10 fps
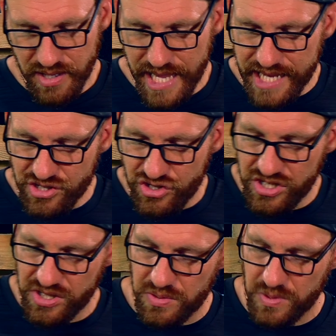as
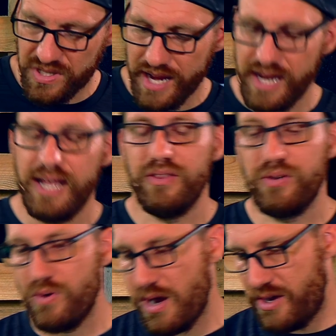Jesus was hanging on the
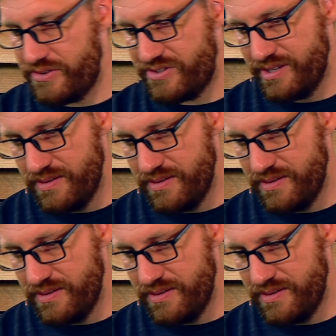cross,